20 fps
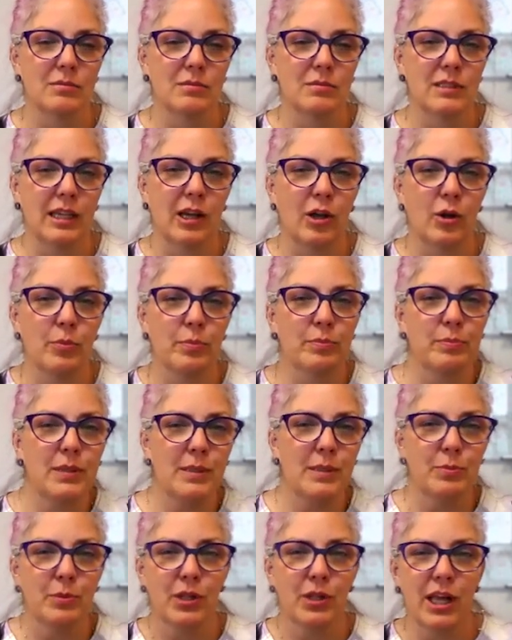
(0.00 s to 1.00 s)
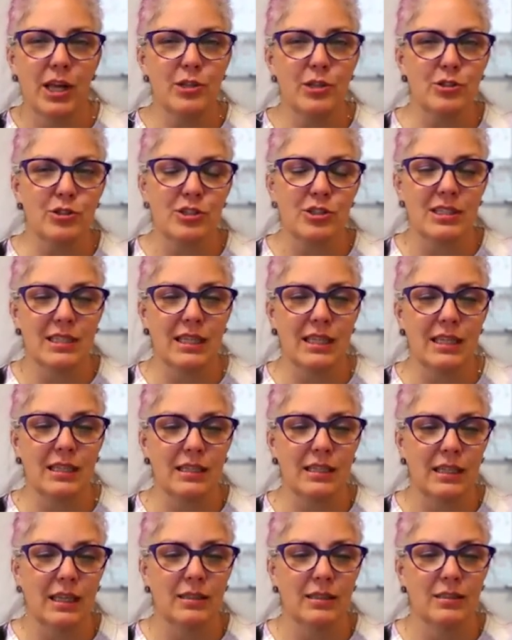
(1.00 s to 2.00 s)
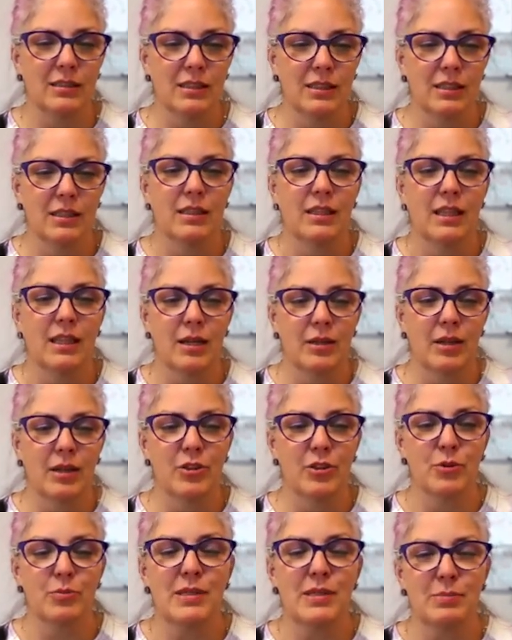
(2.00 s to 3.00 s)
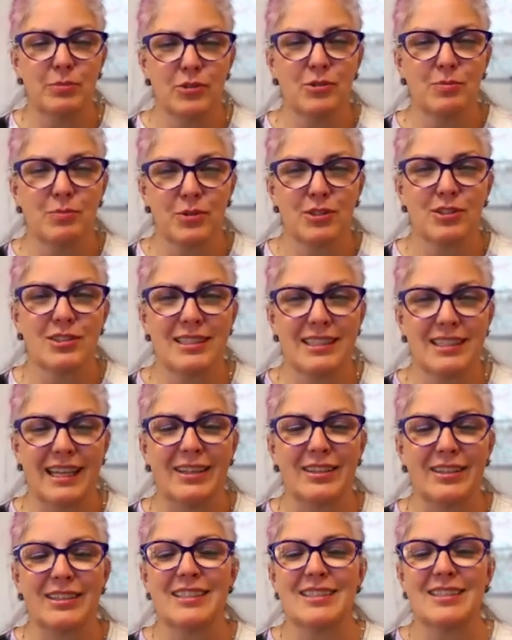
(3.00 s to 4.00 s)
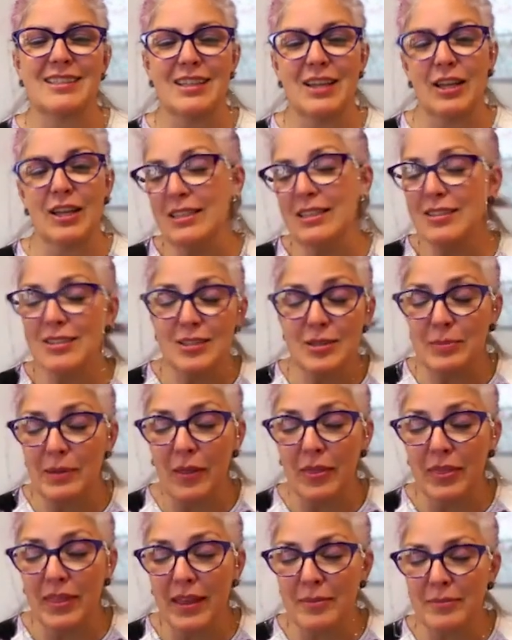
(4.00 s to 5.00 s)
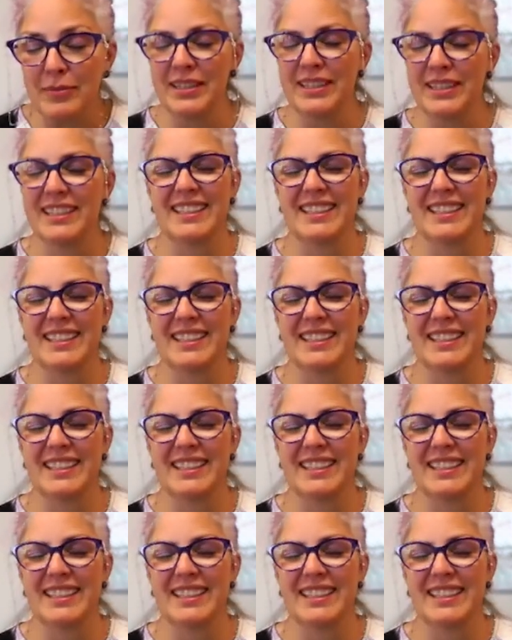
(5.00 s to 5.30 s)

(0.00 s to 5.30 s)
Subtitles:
to help people understand that other people's personalities isn't about them.